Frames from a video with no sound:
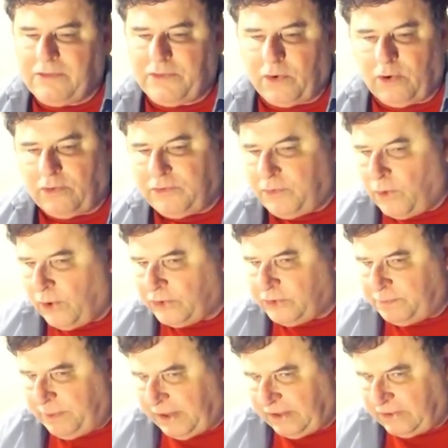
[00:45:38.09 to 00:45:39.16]
for a false
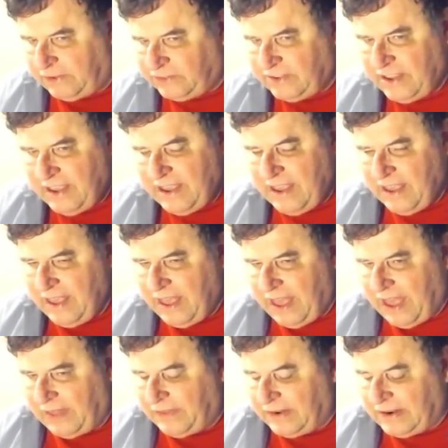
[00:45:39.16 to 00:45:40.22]
peace,
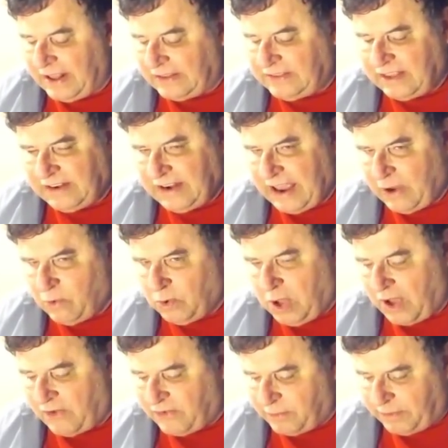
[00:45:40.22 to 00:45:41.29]
and the Netanyahu
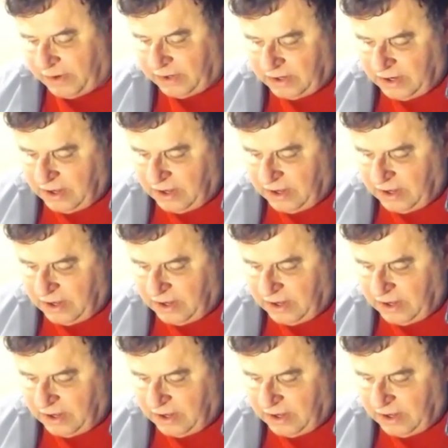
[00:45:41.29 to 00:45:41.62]
government,